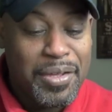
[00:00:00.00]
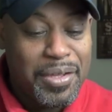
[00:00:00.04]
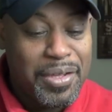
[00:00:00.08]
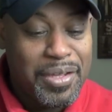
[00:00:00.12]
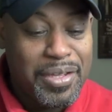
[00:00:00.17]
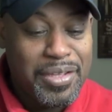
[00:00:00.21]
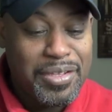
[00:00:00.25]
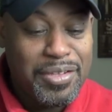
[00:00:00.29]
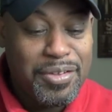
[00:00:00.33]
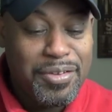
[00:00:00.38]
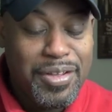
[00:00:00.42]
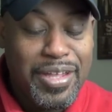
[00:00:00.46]

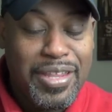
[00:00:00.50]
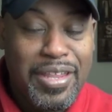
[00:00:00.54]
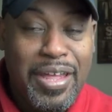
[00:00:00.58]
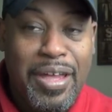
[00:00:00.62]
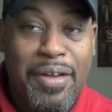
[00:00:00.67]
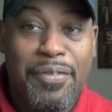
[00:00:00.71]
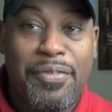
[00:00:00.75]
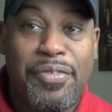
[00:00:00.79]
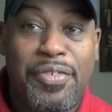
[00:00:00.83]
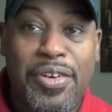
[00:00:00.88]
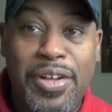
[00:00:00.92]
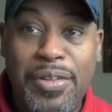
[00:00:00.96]
And you got to
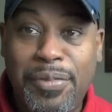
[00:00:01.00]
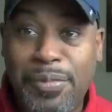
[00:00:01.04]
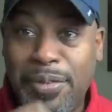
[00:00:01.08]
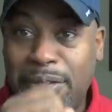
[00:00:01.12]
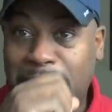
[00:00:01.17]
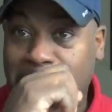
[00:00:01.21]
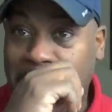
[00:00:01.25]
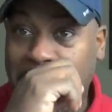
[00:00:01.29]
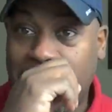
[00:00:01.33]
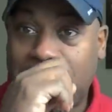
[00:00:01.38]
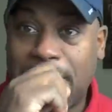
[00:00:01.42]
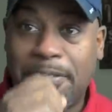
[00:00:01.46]
have fun
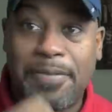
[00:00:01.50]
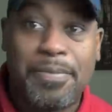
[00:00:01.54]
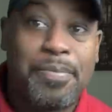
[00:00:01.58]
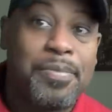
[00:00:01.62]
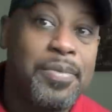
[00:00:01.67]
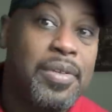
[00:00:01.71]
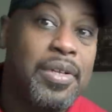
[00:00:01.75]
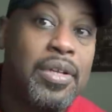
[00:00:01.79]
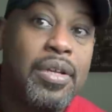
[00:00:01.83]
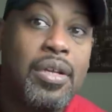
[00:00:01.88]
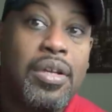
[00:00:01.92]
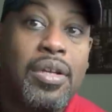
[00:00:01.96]
with this.
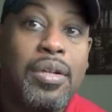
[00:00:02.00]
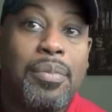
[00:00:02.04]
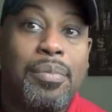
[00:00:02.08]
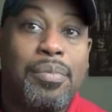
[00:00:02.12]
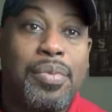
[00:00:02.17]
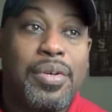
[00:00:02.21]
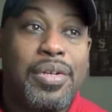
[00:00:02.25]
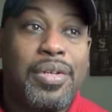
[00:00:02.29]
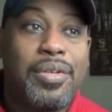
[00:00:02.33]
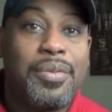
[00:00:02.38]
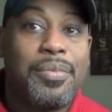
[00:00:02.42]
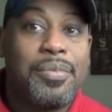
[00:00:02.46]

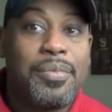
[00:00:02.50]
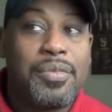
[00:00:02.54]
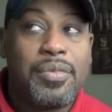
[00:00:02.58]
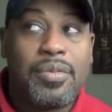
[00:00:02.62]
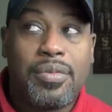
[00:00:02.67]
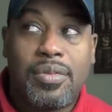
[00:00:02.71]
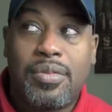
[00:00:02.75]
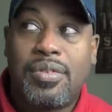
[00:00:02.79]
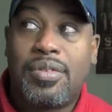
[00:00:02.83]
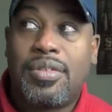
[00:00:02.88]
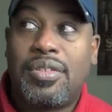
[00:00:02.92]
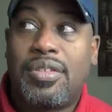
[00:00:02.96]
But
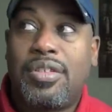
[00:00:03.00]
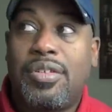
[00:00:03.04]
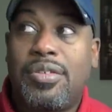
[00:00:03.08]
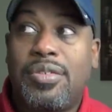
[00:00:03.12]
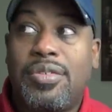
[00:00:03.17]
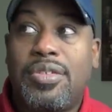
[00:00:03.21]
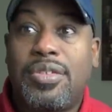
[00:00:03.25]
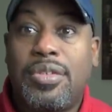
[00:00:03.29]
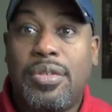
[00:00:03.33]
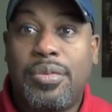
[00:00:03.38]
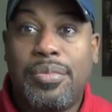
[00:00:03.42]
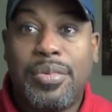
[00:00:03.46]
there are
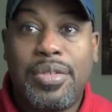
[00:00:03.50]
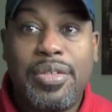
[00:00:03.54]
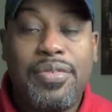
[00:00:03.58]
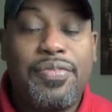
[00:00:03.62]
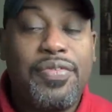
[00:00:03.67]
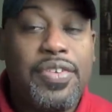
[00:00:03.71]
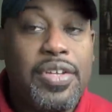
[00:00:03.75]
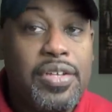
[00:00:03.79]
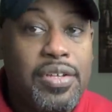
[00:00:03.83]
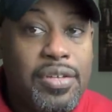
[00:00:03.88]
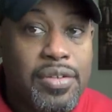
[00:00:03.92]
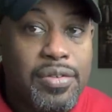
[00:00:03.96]
so many
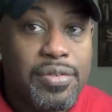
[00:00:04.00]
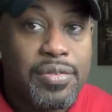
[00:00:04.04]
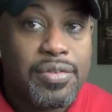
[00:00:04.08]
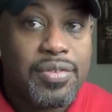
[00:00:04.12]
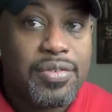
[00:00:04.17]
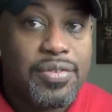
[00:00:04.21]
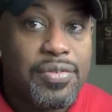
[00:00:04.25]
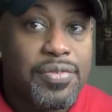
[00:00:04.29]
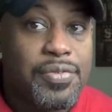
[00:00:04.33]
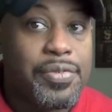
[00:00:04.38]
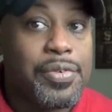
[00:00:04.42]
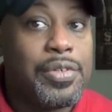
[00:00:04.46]

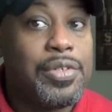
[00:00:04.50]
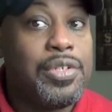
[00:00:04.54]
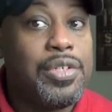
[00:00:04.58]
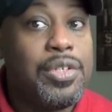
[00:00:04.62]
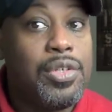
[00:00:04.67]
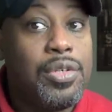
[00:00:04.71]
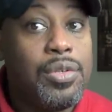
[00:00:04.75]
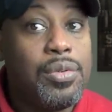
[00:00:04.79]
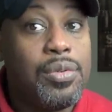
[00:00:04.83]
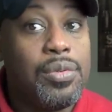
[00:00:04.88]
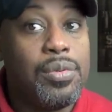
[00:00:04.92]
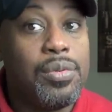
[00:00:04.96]
vehicles for
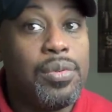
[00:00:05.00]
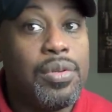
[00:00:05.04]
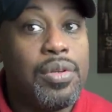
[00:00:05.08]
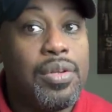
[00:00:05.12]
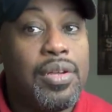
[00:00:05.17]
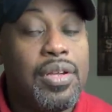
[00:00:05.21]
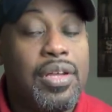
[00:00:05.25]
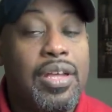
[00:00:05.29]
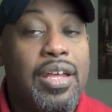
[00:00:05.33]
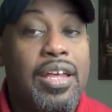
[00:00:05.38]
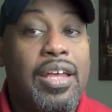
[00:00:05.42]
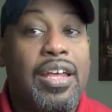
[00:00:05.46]
you
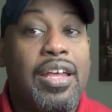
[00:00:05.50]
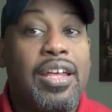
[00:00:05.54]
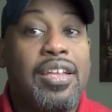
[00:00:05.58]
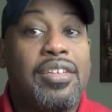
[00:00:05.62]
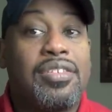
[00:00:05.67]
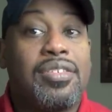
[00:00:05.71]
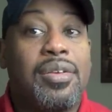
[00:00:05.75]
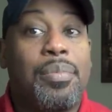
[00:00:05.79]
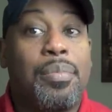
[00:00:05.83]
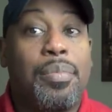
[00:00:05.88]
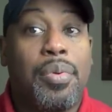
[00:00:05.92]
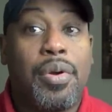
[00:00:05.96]

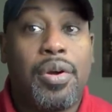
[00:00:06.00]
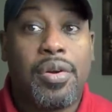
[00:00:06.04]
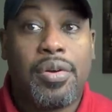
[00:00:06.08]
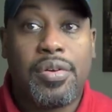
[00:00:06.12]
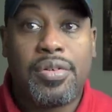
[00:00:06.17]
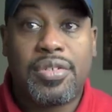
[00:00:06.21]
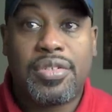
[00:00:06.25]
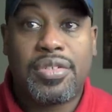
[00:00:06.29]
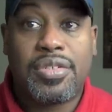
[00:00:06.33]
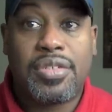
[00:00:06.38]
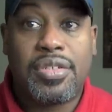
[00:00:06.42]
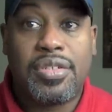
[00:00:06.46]
as a
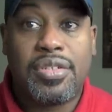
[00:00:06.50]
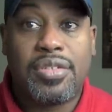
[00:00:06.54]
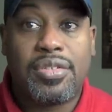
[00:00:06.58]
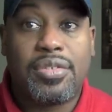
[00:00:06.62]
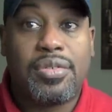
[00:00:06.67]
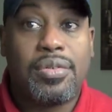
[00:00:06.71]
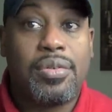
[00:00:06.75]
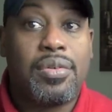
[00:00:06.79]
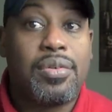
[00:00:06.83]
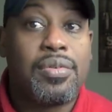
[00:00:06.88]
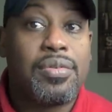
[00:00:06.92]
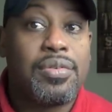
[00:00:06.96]
person
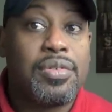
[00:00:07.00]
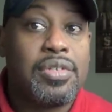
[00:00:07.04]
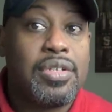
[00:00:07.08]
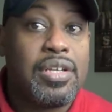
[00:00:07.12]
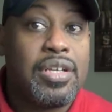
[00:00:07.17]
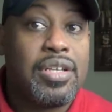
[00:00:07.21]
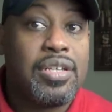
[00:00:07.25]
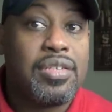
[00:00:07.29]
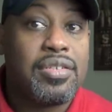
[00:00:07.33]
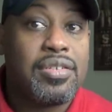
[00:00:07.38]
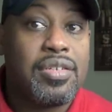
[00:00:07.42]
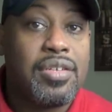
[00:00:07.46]
to
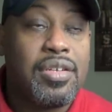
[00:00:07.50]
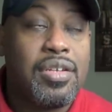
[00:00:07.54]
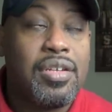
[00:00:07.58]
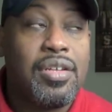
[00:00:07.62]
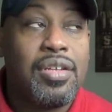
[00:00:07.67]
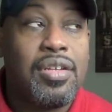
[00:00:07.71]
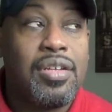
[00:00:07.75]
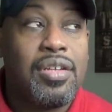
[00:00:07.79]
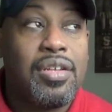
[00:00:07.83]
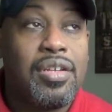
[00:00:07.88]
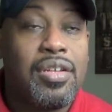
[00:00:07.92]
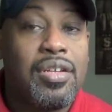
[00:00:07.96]
create
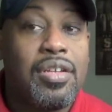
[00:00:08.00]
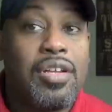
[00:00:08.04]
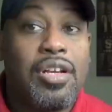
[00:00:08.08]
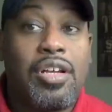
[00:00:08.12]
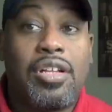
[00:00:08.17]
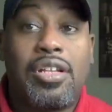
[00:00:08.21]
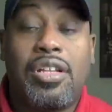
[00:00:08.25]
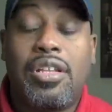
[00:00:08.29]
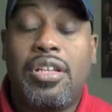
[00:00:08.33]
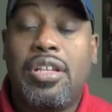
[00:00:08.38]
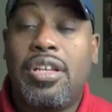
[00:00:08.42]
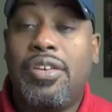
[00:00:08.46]

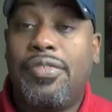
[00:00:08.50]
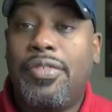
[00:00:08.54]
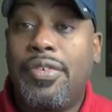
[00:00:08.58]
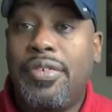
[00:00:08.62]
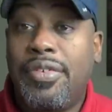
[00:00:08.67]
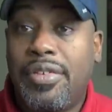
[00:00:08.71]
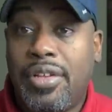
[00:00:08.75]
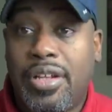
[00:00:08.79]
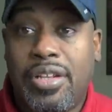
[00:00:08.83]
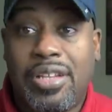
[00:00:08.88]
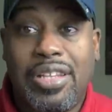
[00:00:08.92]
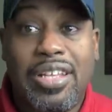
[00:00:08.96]
a
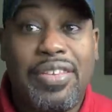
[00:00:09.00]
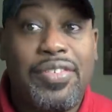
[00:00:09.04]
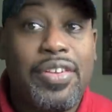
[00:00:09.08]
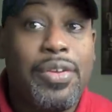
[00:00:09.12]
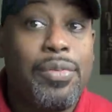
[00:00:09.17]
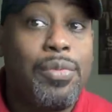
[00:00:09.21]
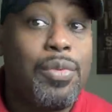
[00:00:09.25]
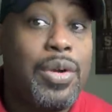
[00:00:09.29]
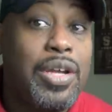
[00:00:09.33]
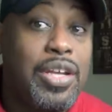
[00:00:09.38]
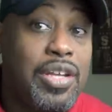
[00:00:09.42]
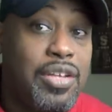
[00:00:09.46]
living, a
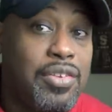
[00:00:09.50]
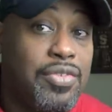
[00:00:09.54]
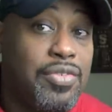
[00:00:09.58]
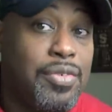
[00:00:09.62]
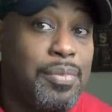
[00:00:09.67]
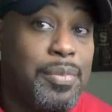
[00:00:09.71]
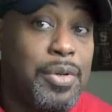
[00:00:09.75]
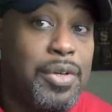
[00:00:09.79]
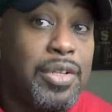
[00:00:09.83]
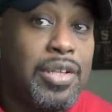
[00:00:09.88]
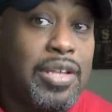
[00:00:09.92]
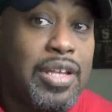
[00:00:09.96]
living wage
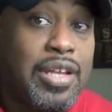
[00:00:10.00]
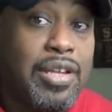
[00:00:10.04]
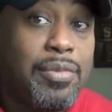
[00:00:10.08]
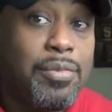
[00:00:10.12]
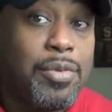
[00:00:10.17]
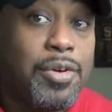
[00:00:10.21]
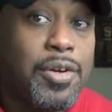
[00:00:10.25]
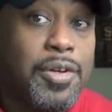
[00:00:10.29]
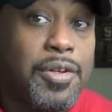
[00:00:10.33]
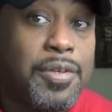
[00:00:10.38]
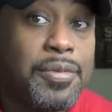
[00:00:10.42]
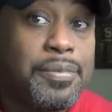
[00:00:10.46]
from online
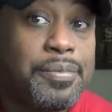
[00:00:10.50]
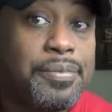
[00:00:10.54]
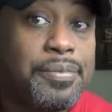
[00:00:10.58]
work.